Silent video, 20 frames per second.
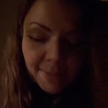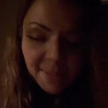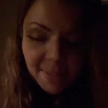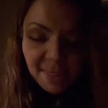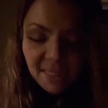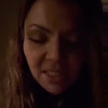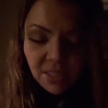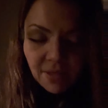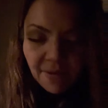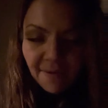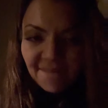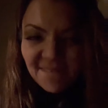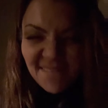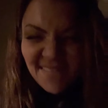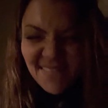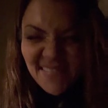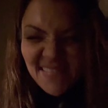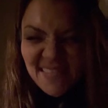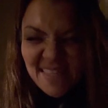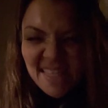You know,
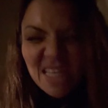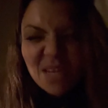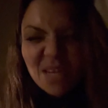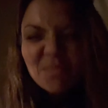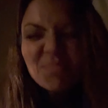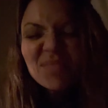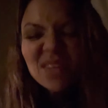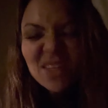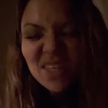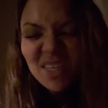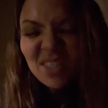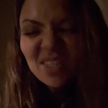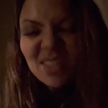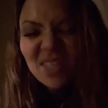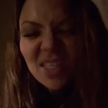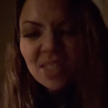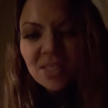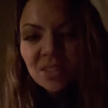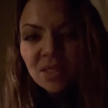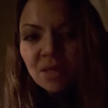let him think he's
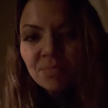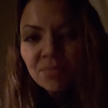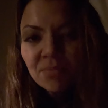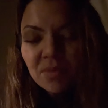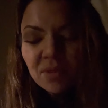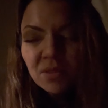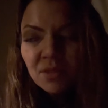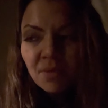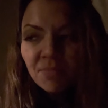getting something.